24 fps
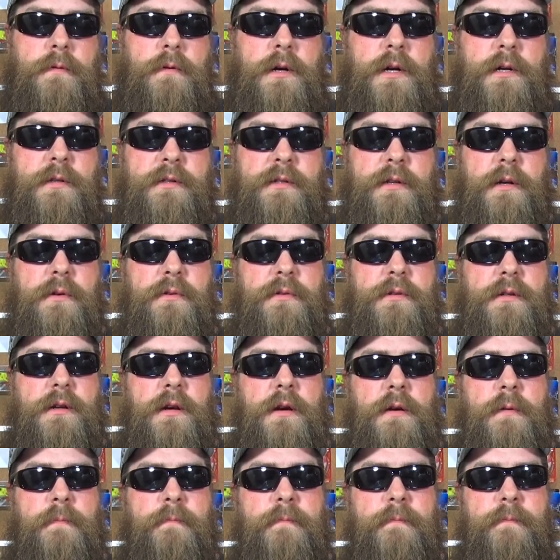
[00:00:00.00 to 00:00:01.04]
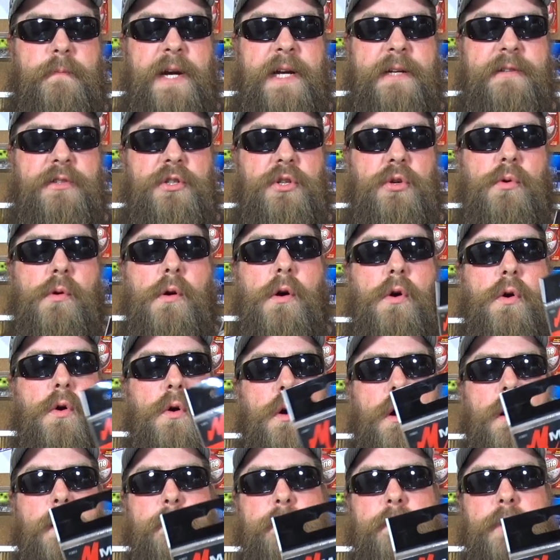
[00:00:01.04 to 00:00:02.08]
Also some
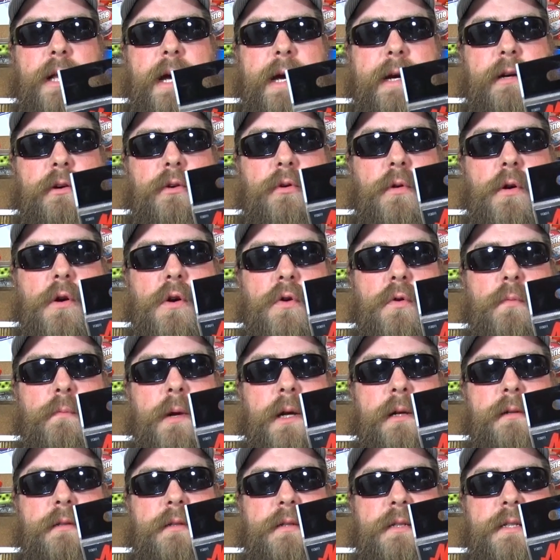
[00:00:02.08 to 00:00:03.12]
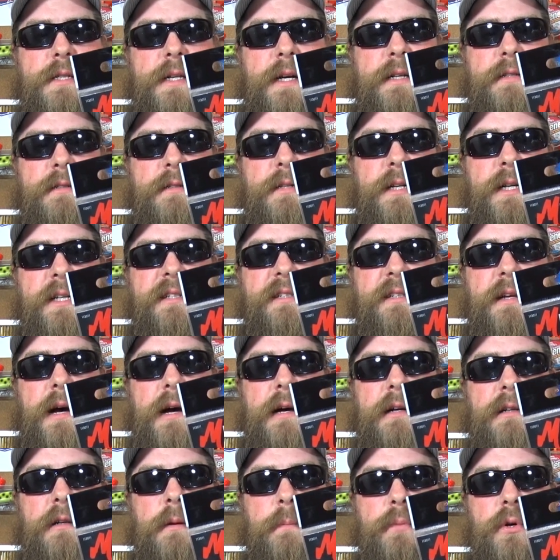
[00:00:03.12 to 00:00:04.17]
Matsuo Black Chrome size 6
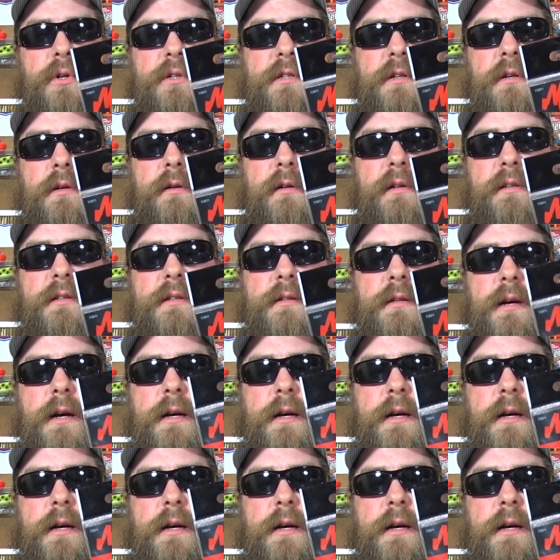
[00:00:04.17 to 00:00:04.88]
octopus hooks.